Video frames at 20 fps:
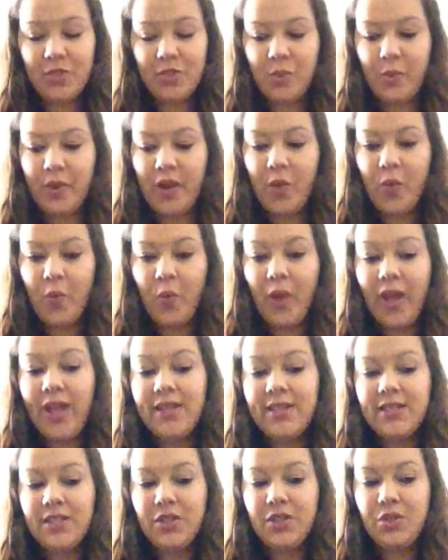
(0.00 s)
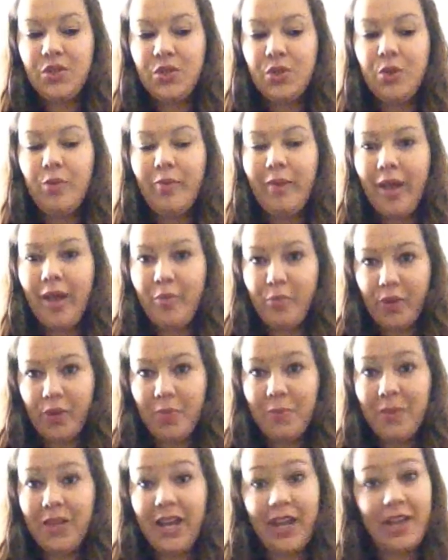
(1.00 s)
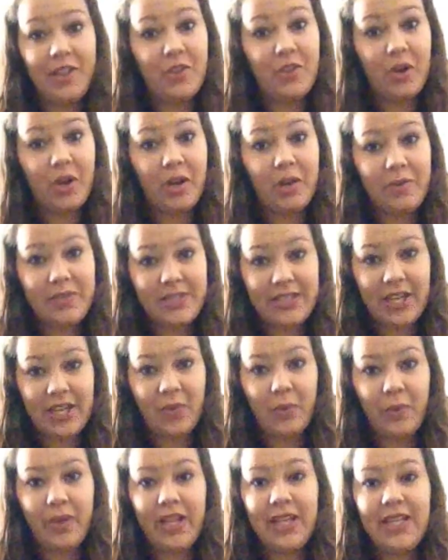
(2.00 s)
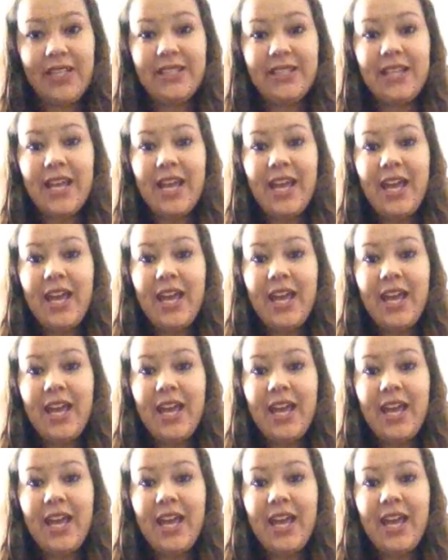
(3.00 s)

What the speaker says: So when I went to my appointment, I thought it was 10 weeks,